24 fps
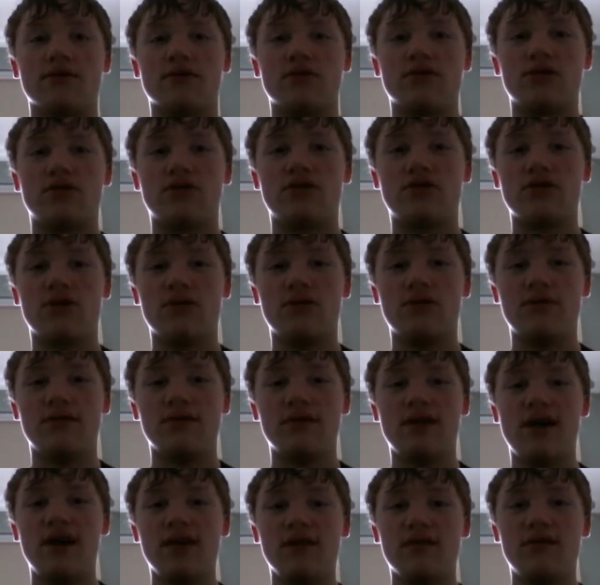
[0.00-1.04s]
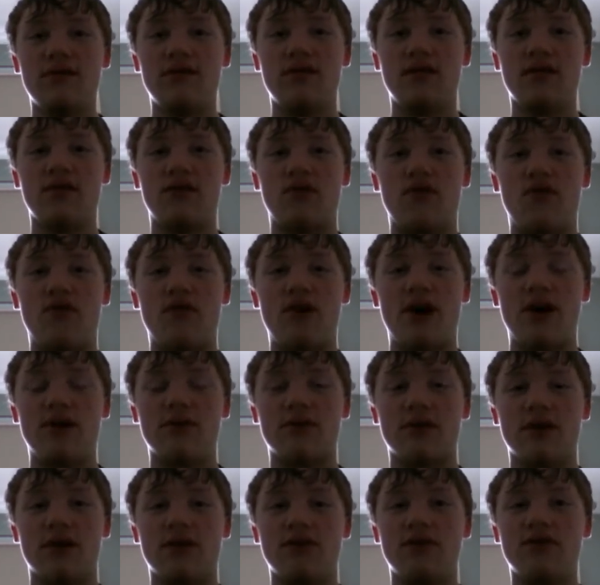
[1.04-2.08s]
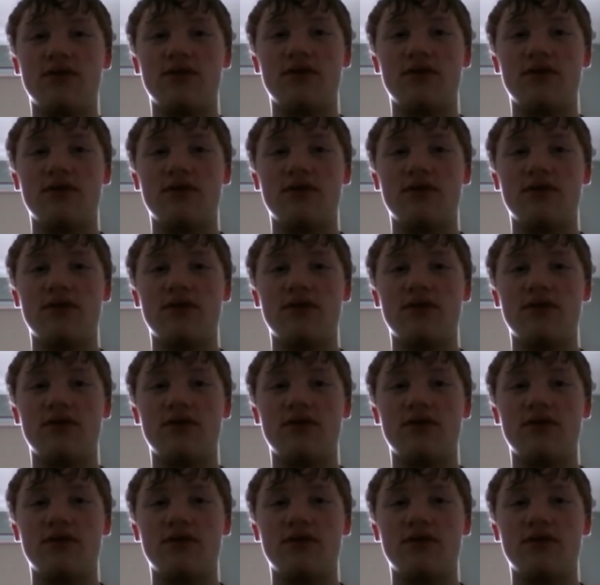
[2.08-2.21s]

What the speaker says: so next is Falcon.